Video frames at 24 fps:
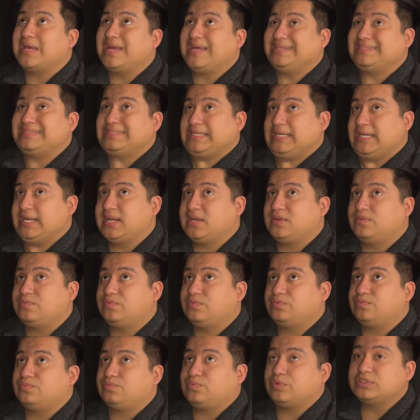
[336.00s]
I started,
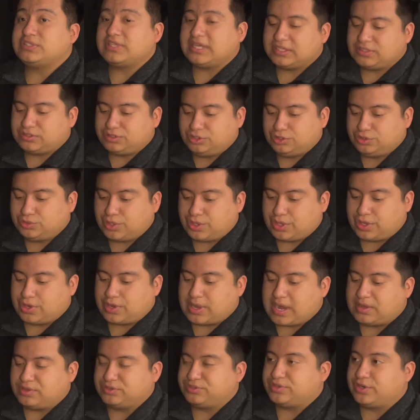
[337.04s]
once I got to junior year,
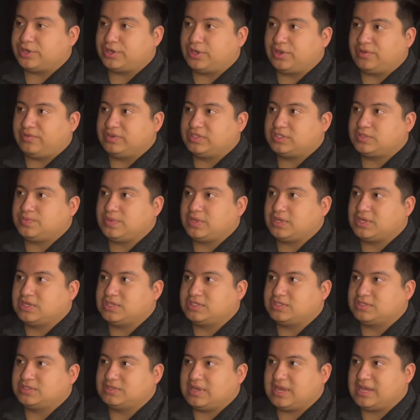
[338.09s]
I was very nervous
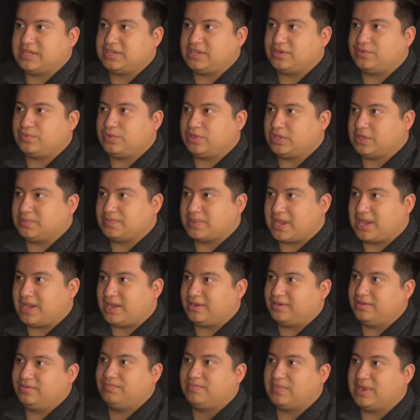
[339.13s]
because I did really
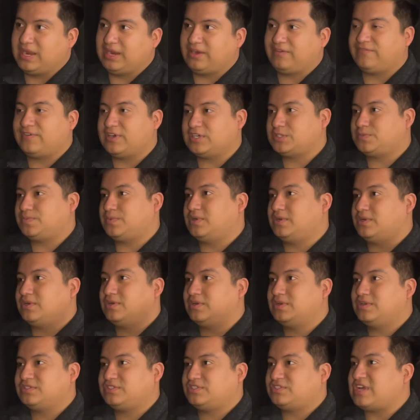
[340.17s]
bad my freshman,
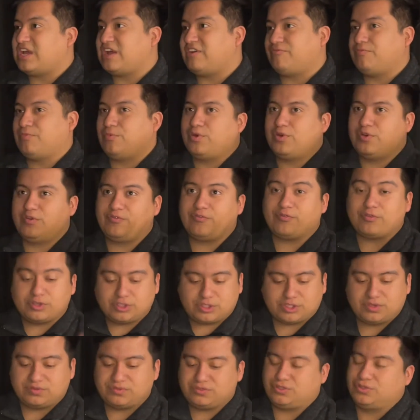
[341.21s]
sophomore,
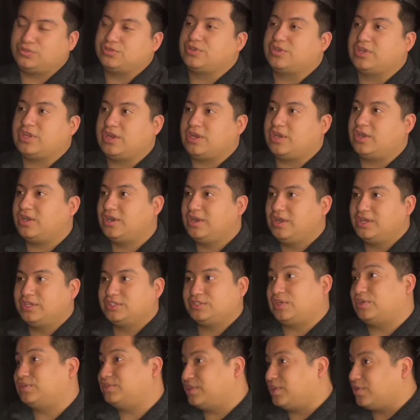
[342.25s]
first year of junior year. Mm-hmm.
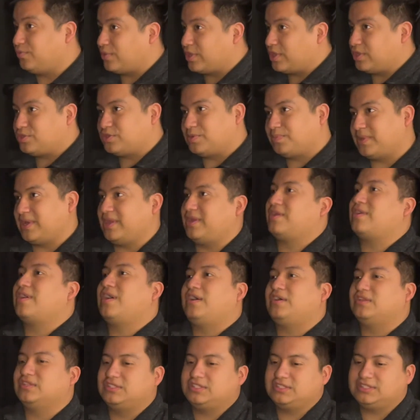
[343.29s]
So I was getting ready to apply to
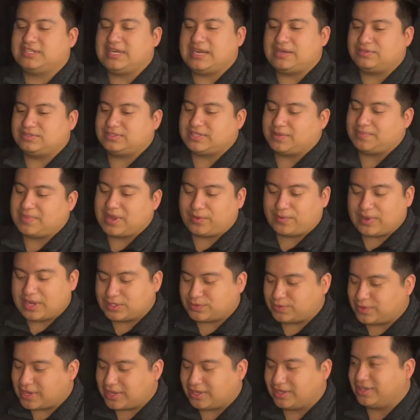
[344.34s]
colleges and I was like, my grades
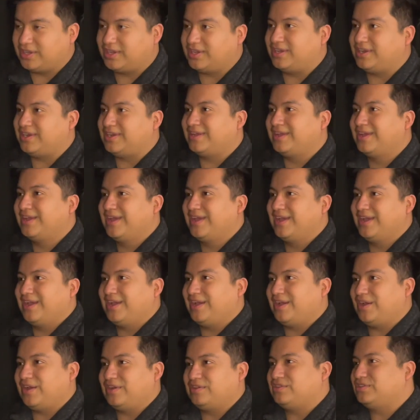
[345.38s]
were not good.
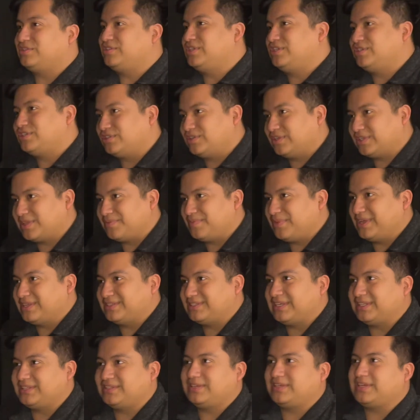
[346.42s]
The teachers looked at me as
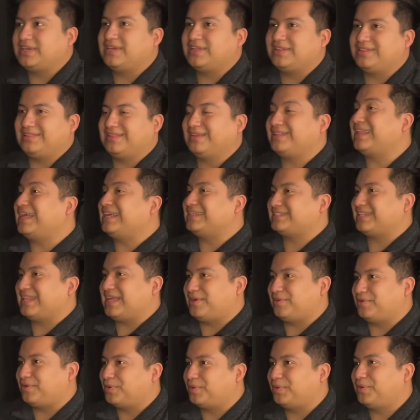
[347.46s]
like the kid, the class
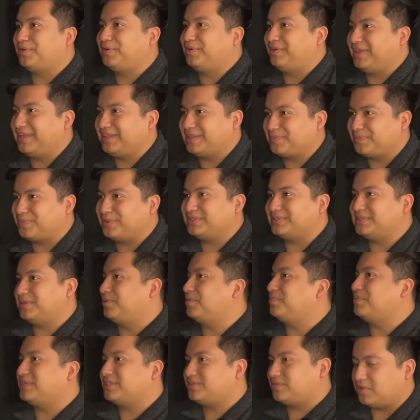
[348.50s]
clown, or like the person that
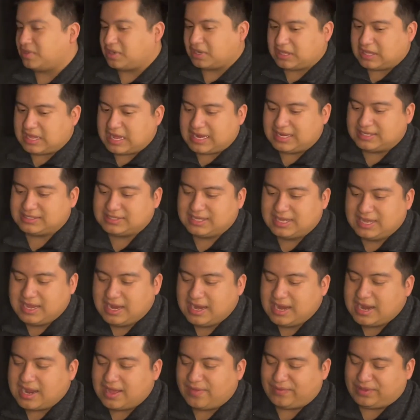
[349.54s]
would mess around in class.
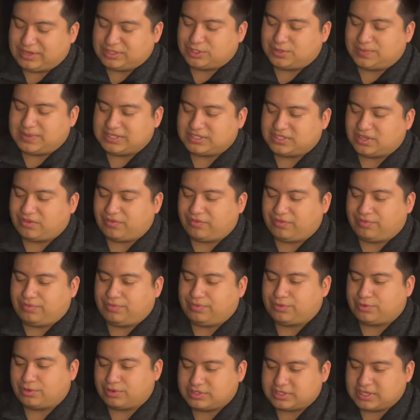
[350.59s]
And then I told myself
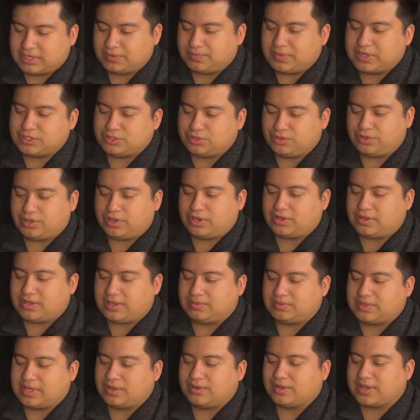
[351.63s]
towards the end of my junior year that
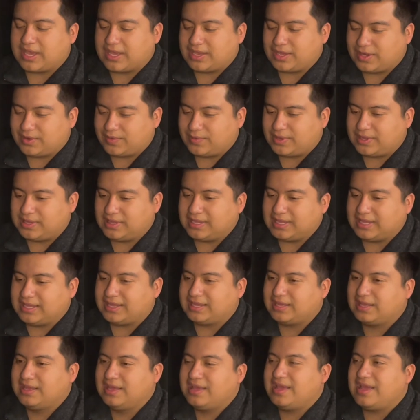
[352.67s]
I'm like, okay, you know what? Like,
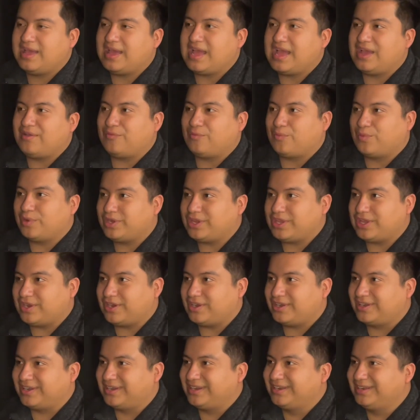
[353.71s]
I have 1
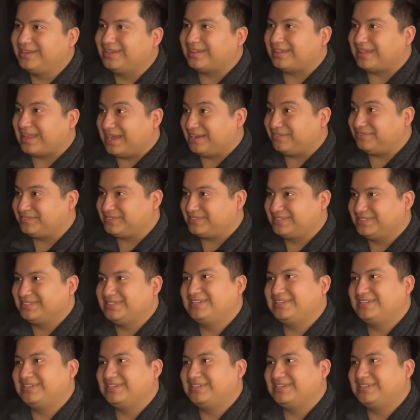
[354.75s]
year left